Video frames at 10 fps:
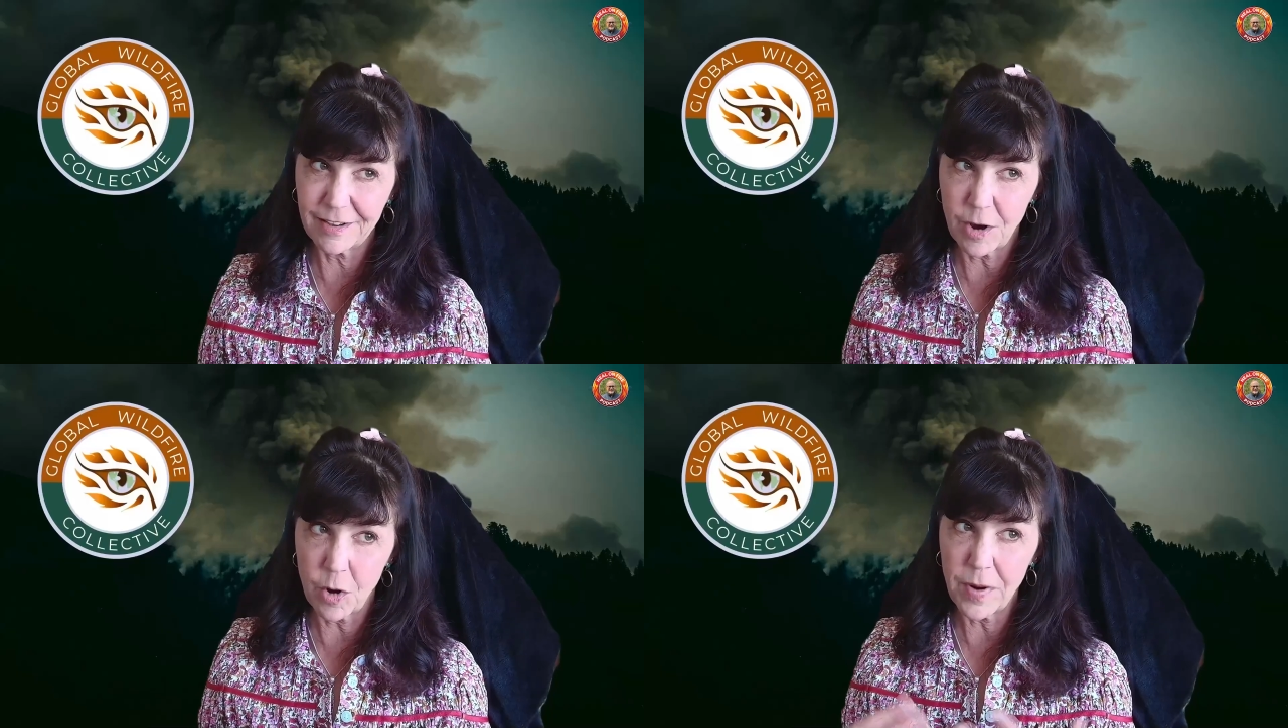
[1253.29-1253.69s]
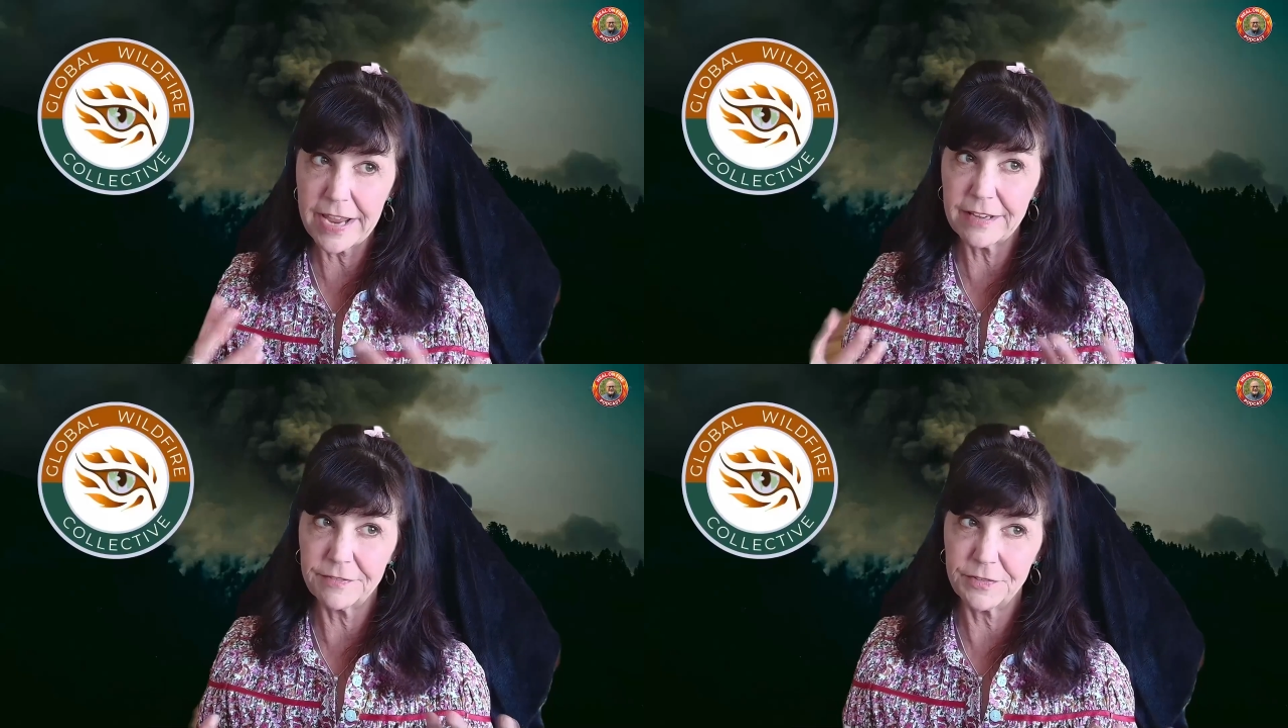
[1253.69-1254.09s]
a
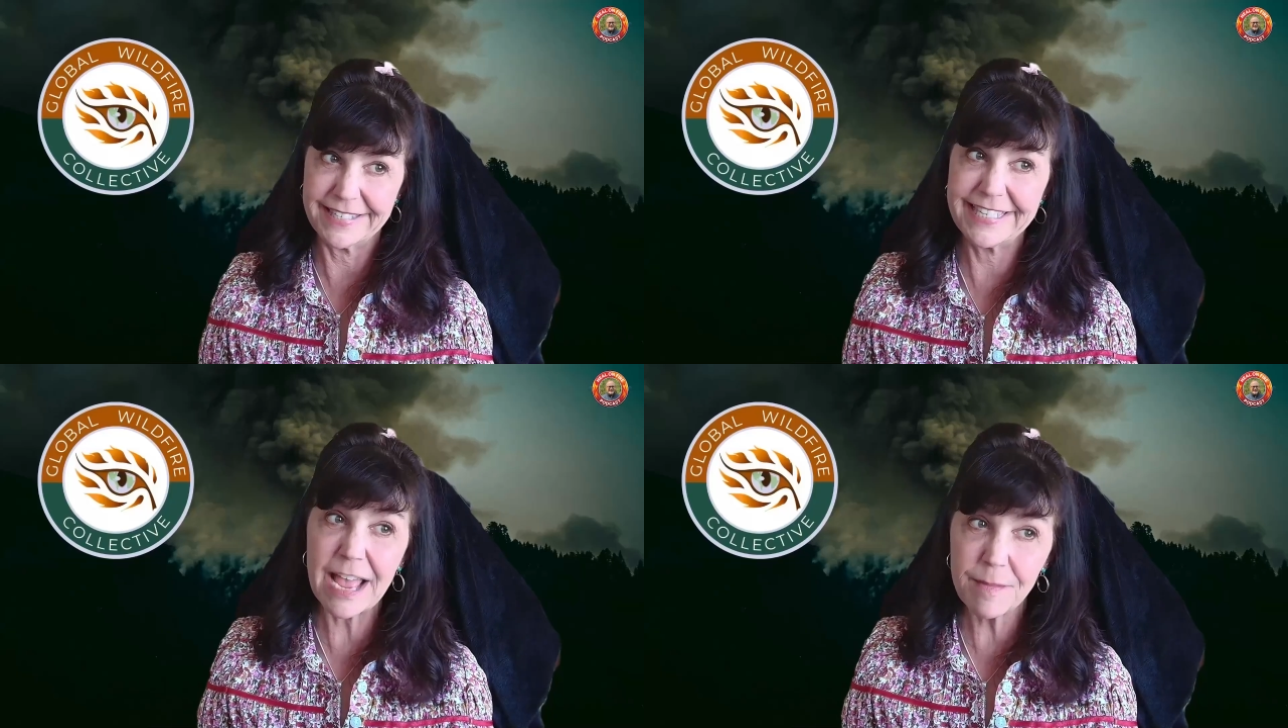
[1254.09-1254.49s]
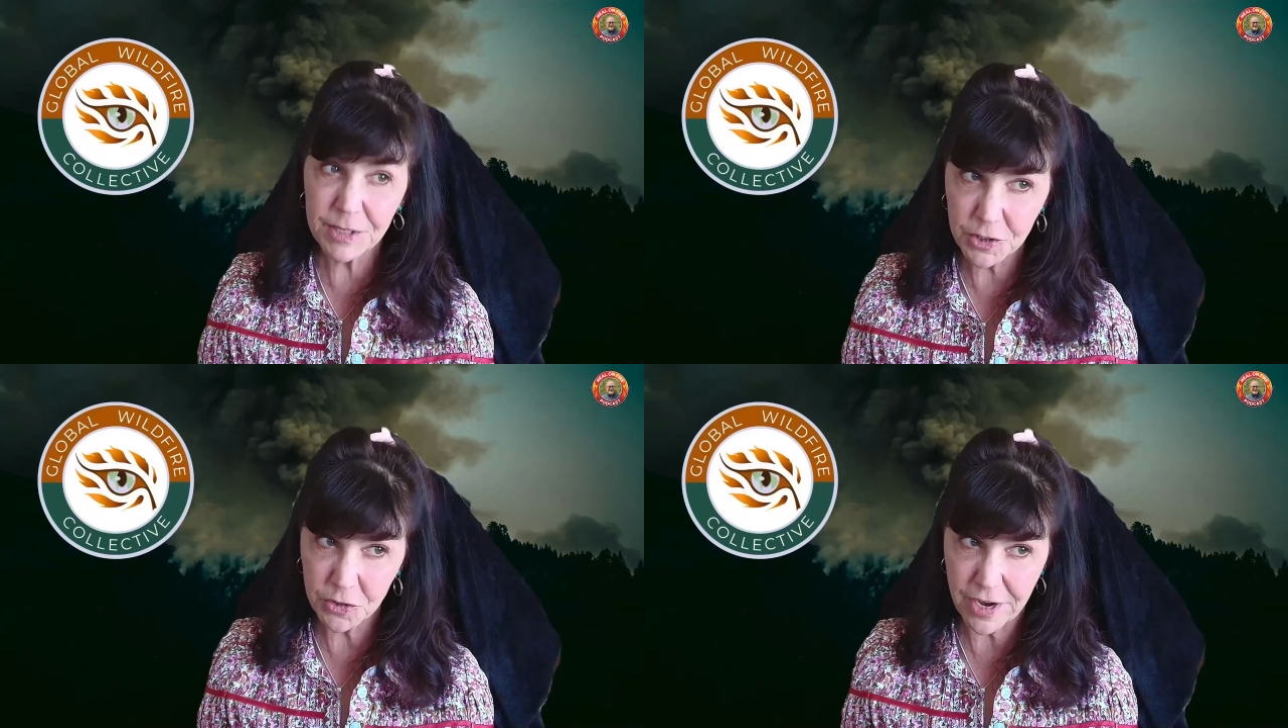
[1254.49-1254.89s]
way of
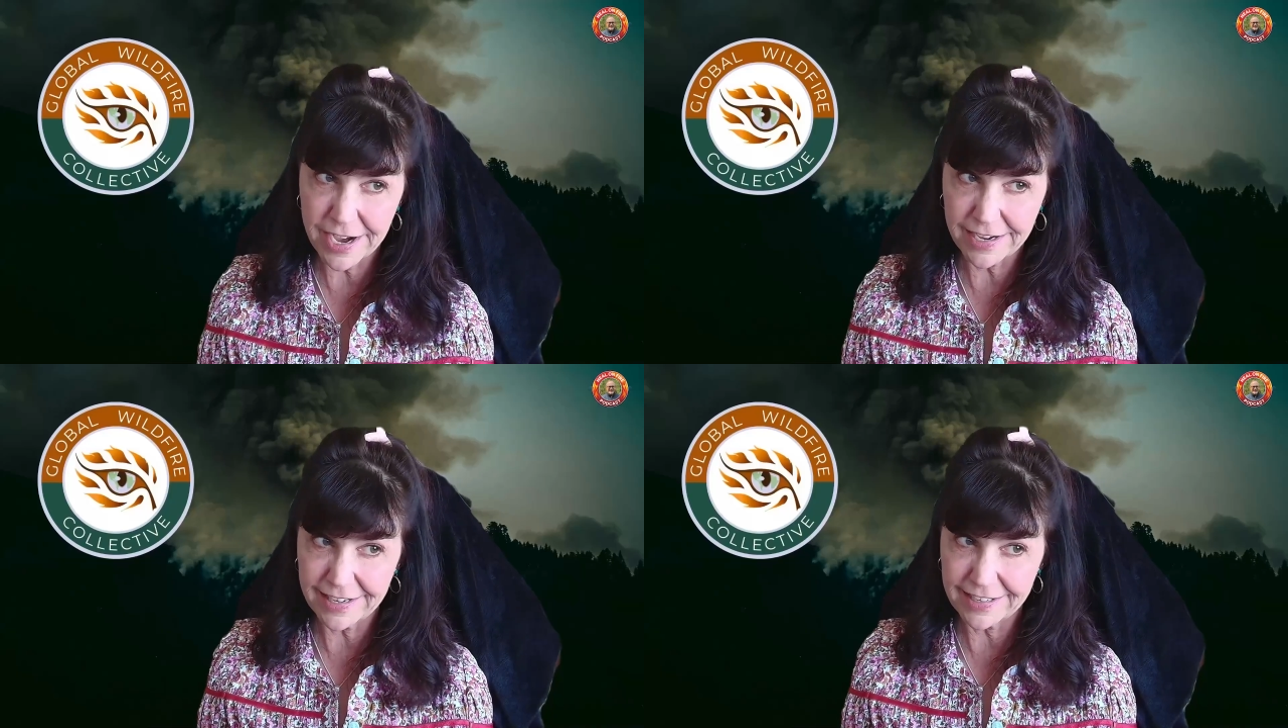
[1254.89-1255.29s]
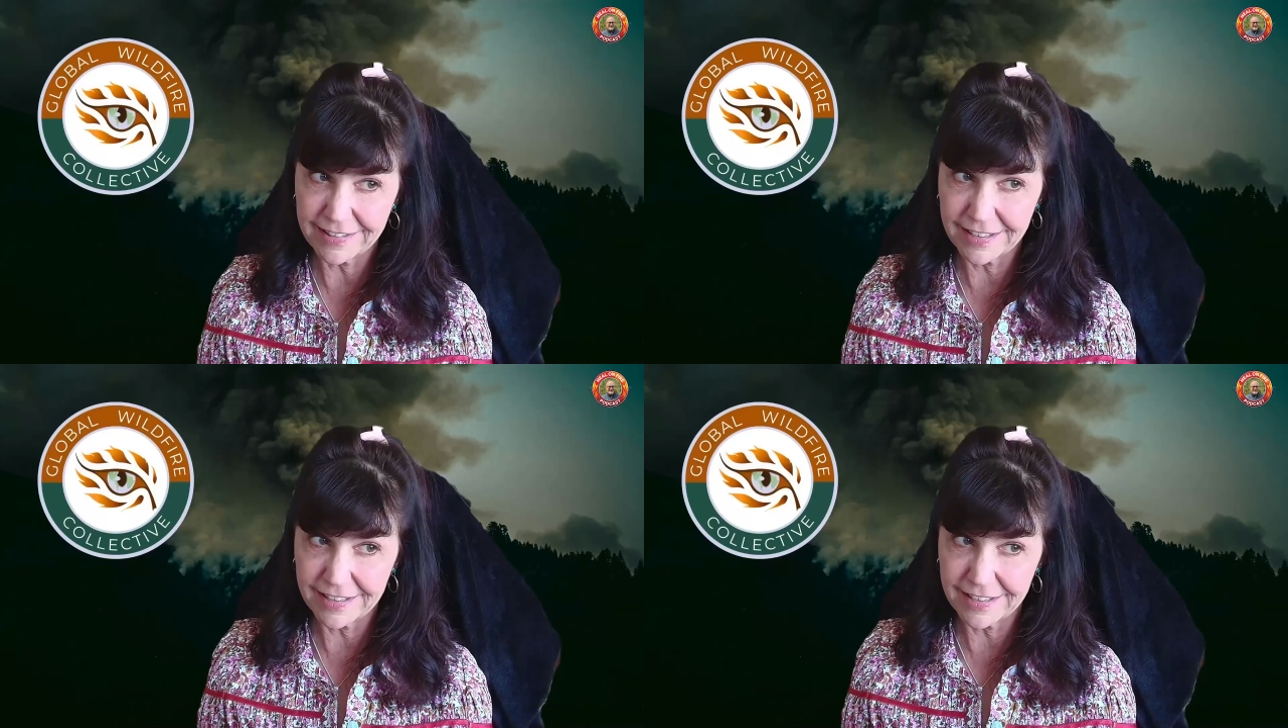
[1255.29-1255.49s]
demonstrating